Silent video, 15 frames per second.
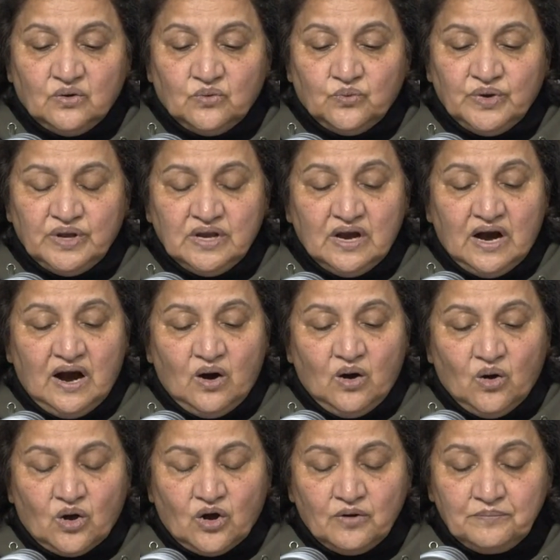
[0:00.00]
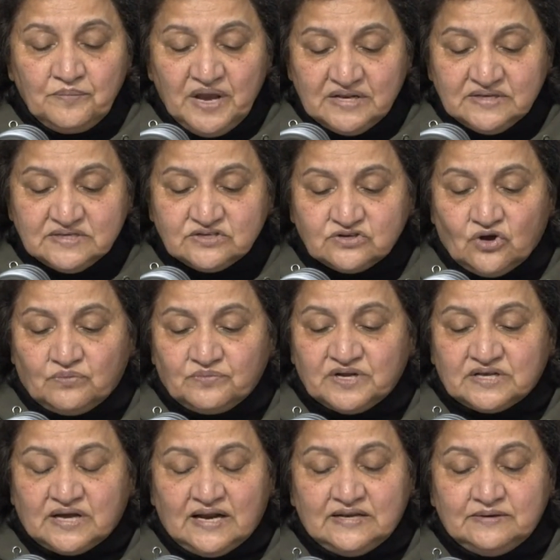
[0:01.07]
We commended Comrade
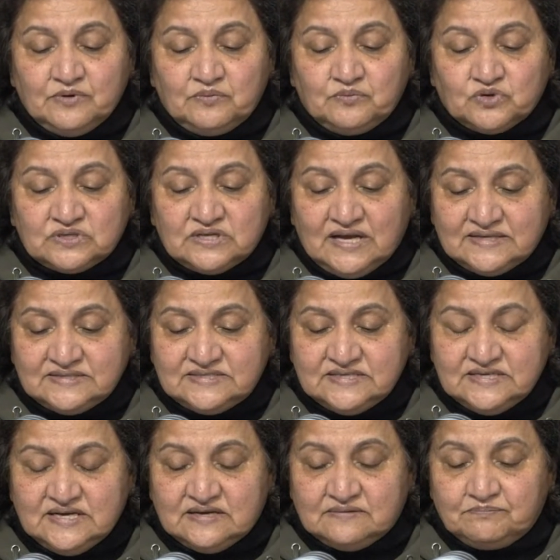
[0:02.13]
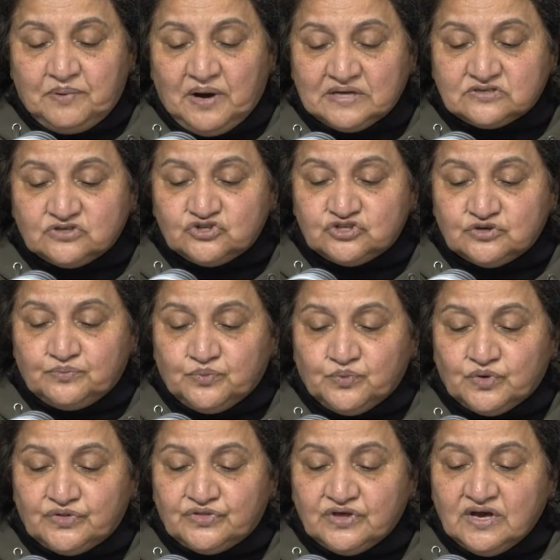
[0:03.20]
Kgalema Motlanthe in partnership
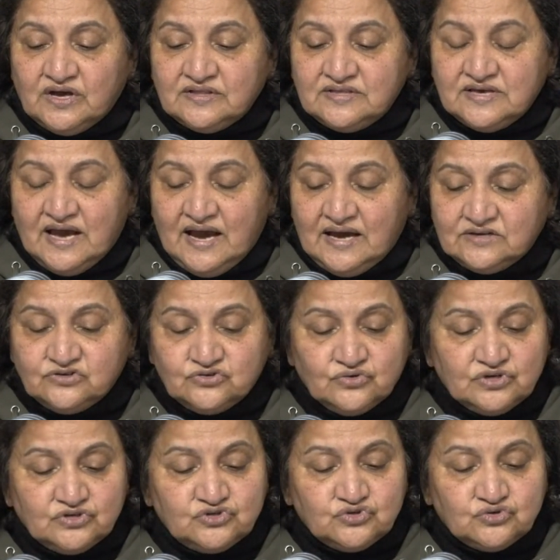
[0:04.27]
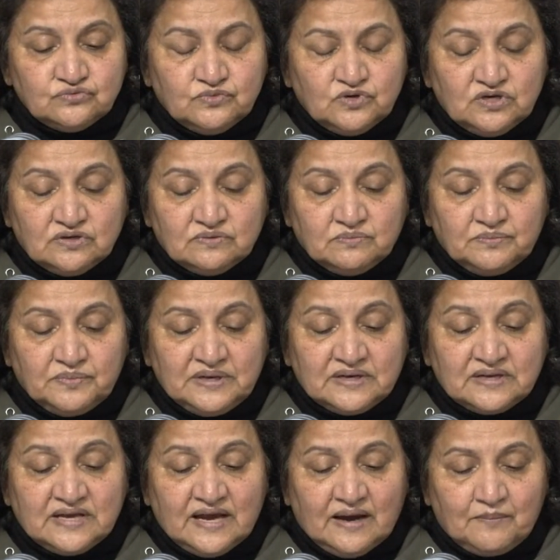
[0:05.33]
with the Andrew and June
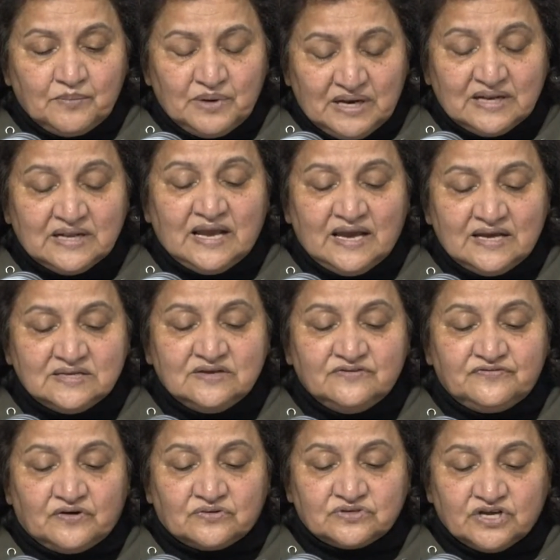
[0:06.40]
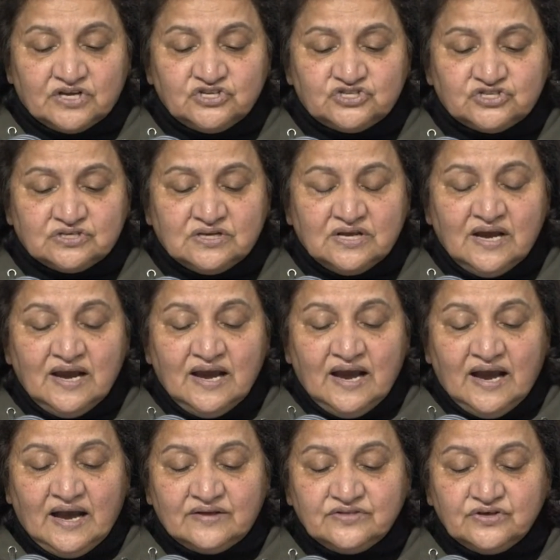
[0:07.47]
Mlangeni Foundation
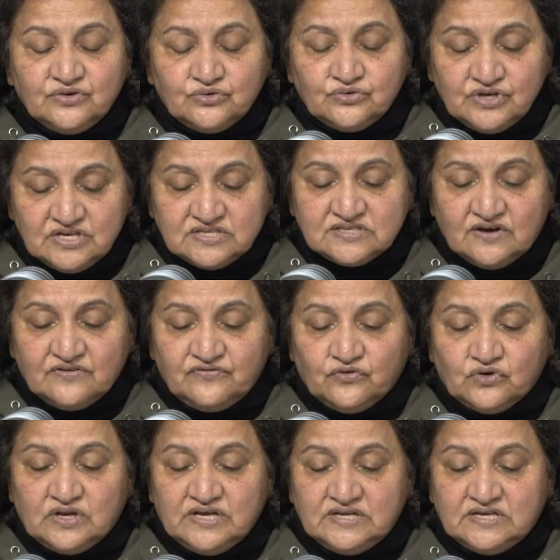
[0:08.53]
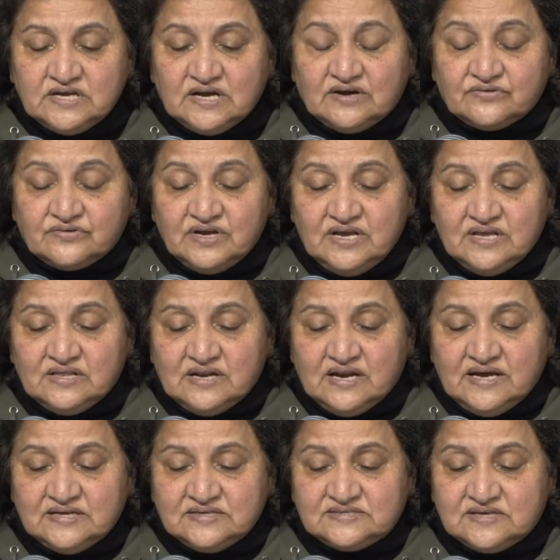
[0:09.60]
and the UNISA for leading a
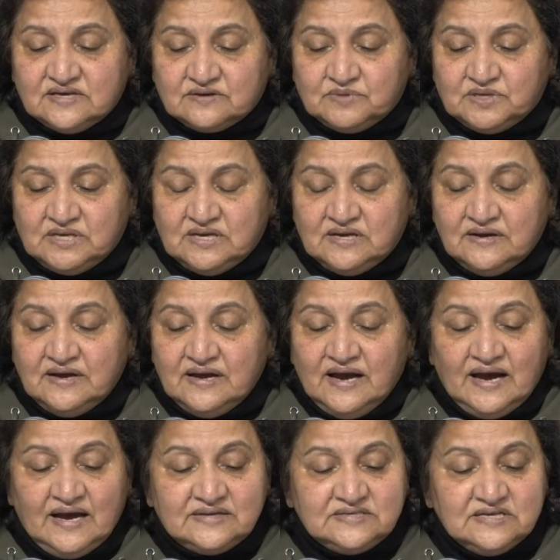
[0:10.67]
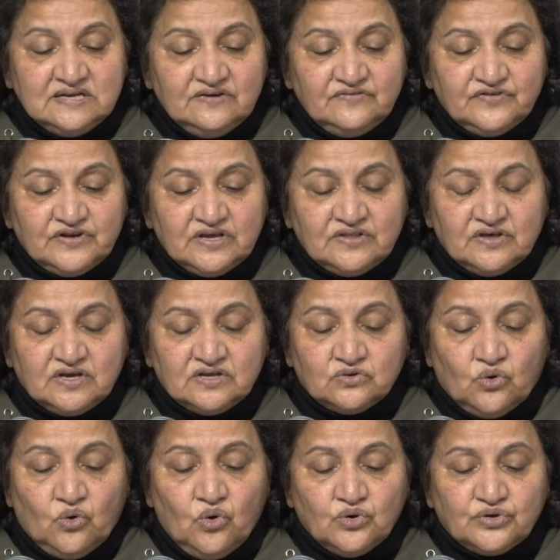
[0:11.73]
wreath-laying ceremony and delivering the
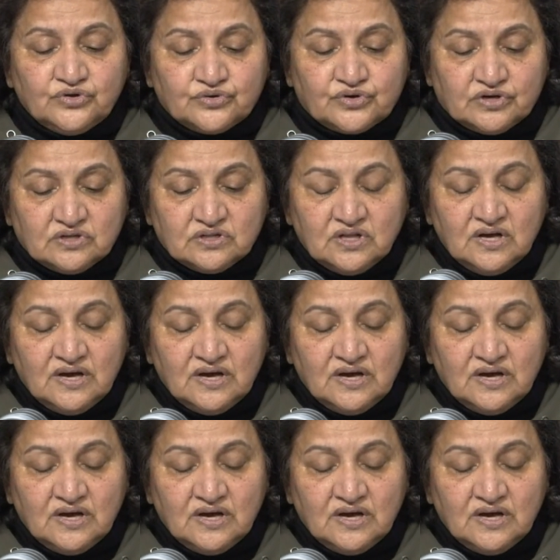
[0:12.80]
inaugural